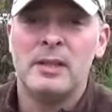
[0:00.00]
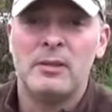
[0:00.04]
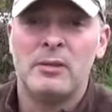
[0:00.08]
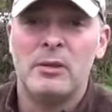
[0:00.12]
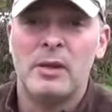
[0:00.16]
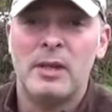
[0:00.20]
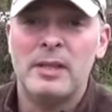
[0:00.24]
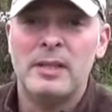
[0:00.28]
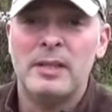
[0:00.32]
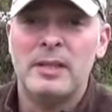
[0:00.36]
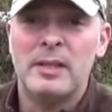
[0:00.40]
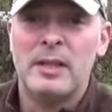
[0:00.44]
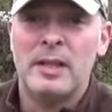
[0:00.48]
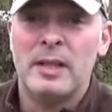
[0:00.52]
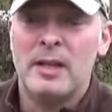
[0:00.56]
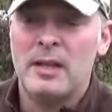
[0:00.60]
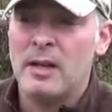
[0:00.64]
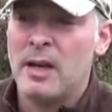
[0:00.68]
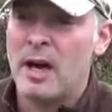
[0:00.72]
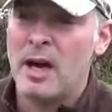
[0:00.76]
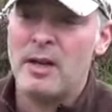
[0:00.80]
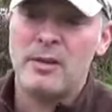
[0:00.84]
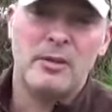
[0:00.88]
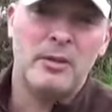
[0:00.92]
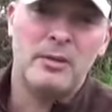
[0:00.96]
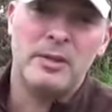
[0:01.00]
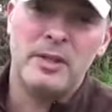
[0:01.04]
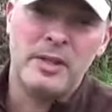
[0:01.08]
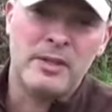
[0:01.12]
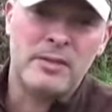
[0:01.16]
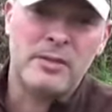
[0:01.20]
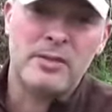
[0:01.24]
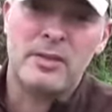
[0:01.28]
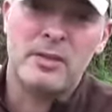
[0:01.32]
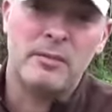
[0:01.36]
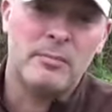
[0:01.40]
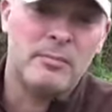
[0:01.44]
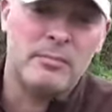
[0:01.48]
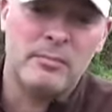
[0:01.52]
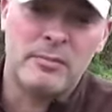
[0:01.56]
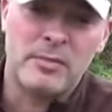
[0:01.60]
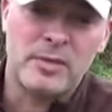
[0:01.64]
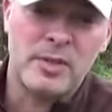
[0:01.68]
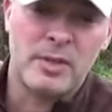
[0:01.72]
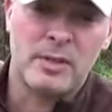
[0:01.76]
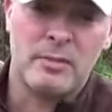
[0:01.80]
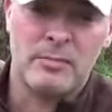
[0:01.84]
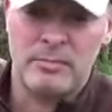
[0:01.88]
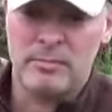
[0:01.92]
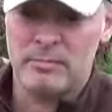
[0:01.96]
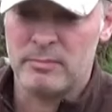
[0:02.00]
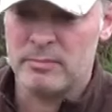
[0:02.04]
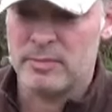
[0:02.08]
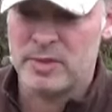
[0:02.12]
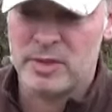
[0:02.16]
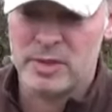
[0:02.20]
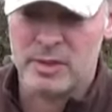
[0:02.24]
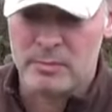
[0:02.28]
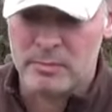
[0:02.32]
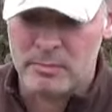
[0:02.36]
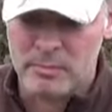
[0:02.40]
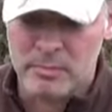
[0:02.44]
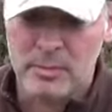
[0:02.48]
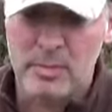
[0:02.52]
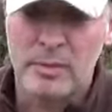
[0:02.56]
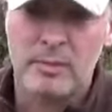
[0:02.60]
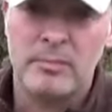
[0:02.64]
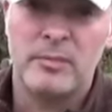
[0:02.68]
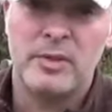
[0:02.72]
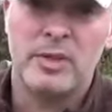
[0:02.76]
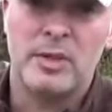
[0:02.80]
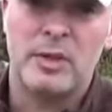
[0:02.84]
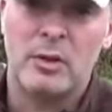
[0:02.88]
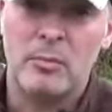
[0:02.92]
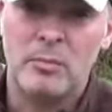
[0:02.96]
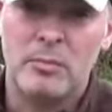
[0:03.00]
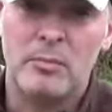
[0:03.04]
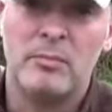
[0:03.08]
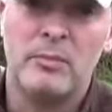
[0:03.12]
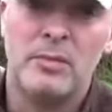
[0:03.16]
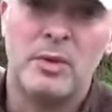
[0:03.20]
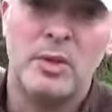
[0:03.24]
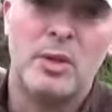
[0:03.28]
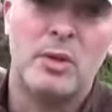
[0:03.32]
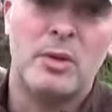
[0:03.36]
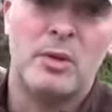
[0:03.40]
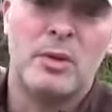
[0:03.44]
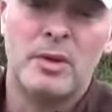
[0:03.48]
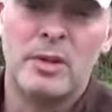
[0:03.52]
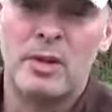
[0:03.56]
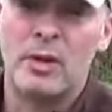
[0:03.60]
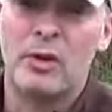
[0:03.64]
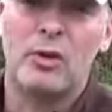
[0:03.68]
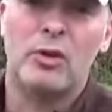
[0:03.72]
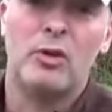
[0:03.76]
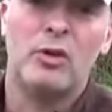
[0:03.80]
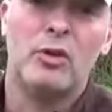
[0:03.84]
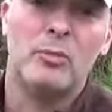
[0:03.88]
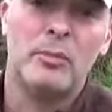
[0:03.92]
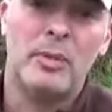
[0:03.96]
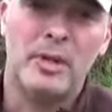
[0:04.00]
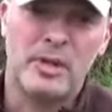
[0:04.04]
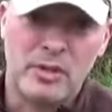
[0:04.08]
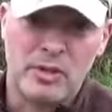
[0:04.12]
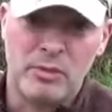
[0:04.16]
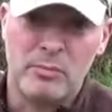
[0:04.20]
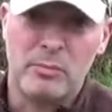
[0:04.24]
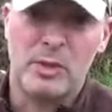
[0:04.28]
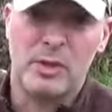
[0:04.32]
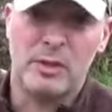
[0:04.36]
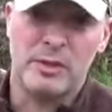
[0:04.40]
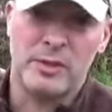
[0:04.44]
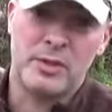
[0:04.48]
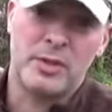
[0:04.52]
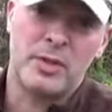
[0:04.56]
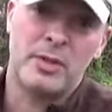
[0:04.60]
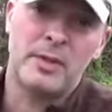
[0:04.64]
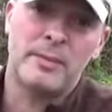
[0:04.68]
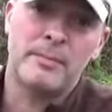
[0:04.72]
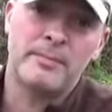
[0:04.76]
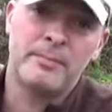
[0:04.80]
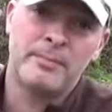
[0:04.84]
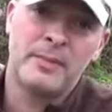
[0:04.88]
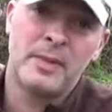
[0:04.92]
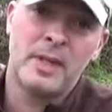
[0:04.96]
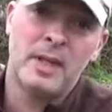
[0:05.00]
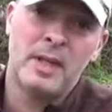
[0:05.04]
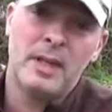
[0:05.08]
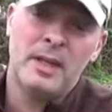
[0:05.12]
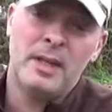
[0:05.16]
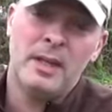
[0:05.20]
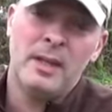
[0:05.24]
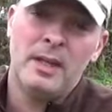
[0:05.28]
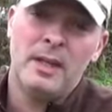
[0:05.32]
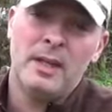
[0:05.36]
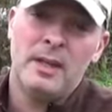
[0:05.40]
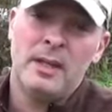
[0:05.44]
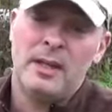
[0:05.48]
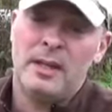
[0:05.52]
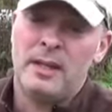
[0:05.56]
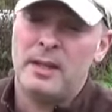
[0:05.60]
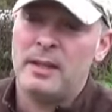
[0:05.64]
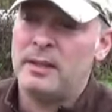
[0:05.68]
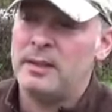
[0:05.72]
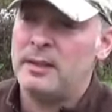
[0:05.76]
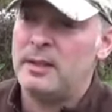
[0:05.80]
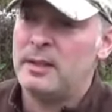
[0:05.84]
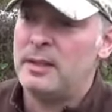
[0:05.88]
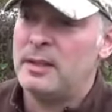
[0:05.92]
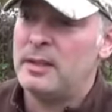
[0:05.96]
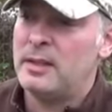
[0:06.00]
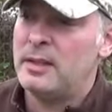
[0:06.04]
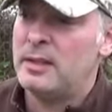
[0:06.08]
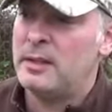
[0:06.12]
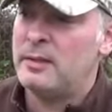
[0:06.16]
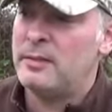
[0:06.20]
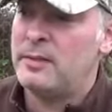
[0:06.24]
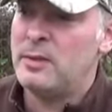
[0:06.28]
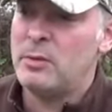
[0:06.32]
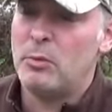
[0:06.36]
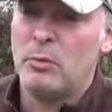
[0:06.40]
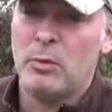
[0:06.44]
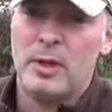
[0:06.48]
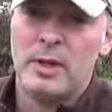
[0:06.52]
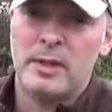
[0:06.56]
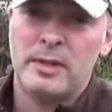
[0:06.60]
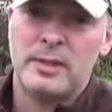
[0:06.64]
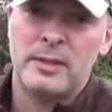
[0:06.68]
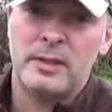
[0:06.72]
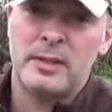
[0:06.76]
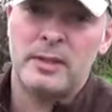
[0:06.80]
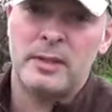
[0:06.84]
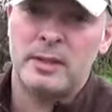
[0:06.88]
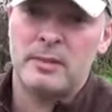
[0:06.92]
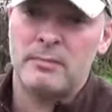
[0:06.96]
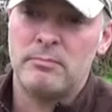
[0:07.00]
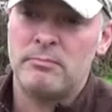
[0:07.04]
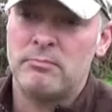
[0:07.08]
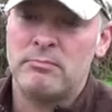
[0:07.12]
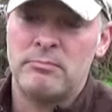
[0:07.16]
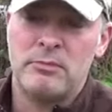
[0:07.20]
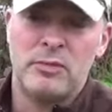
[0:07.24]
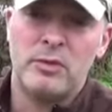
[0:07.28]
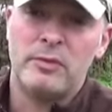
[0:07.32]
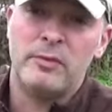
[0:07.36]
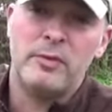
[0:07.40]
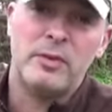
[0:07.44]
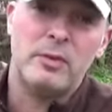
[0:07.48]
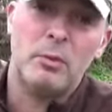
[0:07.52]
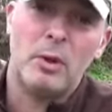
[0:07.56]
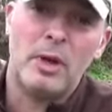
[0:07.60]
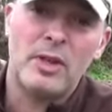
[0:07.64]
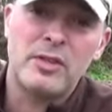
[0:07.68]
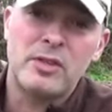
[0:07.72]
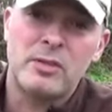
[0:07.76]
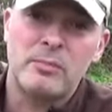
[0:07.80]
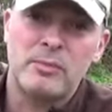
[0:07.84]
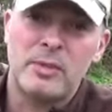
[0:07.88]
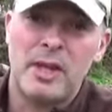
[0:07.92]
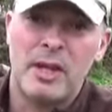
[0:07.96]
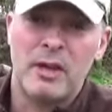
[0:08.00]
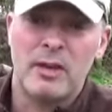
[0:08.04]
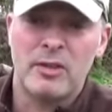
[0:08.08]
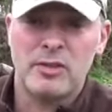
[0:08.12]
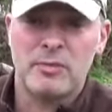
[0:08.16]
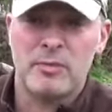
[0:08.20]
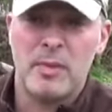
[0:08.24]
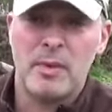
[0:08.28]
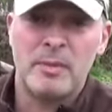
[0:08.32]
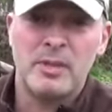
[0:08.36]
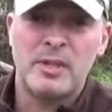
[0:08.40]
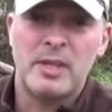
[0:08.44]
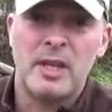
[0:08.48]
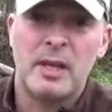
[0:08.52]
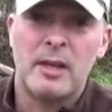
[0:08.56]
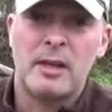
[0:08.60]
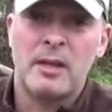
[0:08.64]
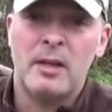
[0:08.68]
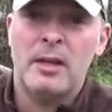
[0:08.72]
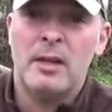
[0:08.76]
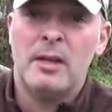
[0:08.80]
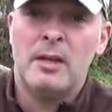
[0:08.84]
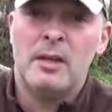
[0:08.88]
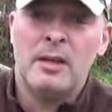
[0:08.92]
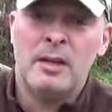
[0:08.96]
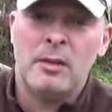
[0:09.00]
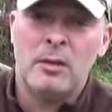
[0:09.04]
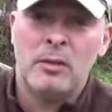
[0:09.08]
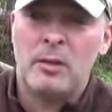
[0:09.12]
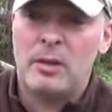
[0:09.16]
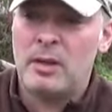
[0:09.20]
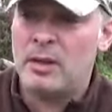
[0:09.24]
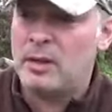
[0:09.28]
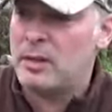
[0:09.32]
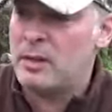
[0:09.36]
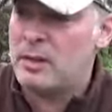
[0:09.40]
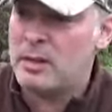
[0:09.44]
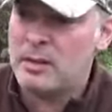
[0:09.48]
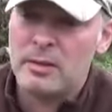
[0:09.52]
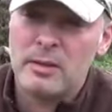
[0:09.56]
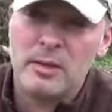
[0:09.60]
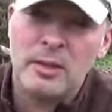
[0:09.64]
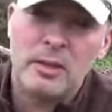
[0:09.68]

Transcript: right? Underneath some manure and a whole bunch of mulch. And if you want some carrots, maybe take a